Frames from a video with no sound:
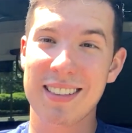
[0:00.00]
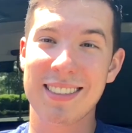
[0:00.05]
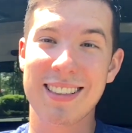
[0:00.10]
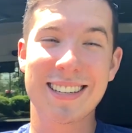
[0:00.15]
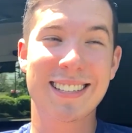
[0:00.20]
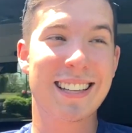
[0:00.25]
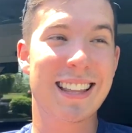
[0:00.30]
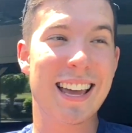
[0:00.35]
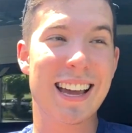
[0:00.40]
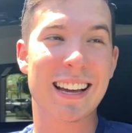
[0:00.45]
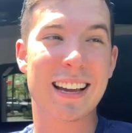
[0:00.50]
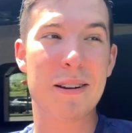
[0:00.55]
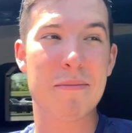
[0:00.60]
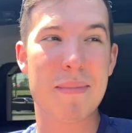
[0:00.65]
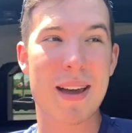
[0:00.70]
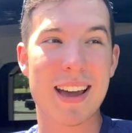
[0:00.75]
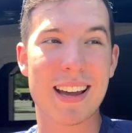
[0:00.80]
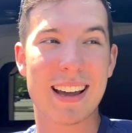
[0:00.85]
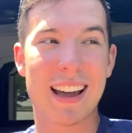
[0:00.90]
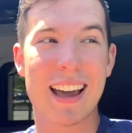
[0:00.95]
this thing can
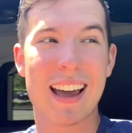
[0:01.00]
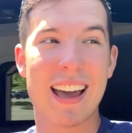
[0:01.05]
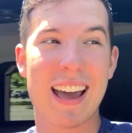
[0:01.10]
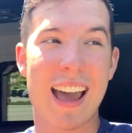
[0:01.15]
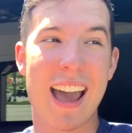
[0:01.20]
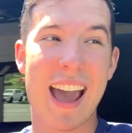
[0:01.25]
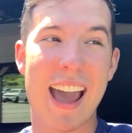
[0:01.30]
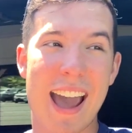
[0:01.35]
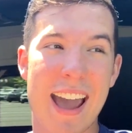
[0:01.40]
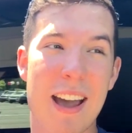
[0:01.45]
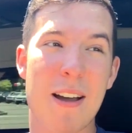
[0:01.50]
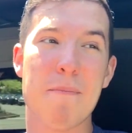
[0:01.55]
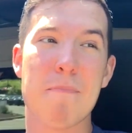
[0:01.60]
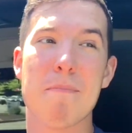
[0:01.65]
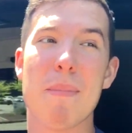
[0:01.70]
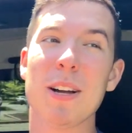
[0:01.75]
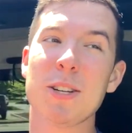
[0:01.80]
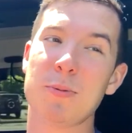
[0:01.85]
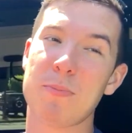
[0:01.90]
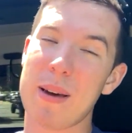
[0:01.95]
make a
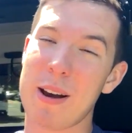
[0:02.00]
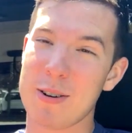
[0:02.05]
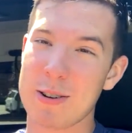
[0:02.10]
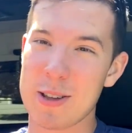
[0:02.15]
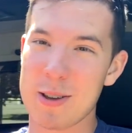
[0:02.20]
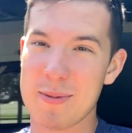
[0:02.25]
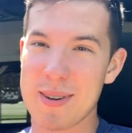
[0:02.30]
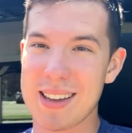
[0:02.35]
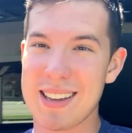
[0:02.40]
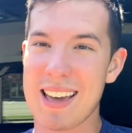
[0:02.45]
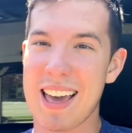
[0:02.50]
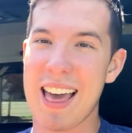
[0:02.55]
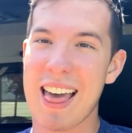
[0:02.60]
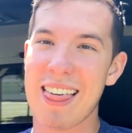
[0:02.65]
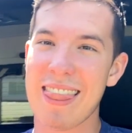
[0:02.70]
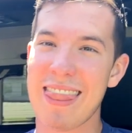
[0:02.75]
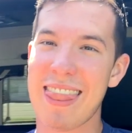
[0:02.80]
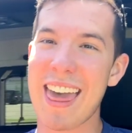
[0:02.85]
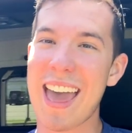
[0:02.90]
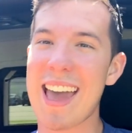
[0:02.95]
much better Yui
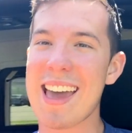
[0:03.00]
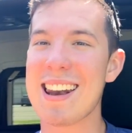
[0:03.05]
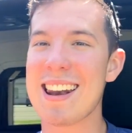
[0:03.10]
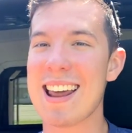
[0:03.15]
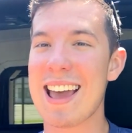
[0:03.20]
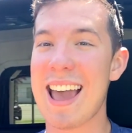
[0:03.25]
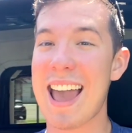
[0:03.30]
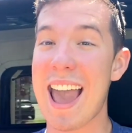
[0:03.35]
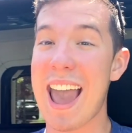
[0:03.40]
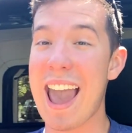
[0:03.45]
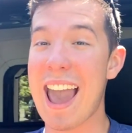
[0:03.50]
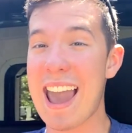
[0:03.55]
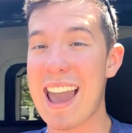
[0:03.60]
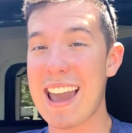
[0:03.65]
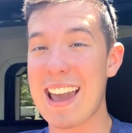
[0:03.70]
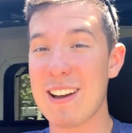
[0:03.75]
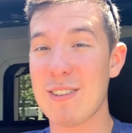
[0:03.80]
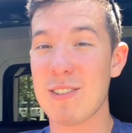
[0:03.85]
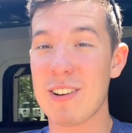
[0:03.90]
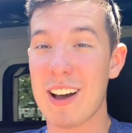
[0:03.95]
than
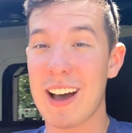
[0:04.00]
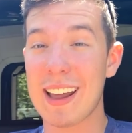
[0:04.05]
a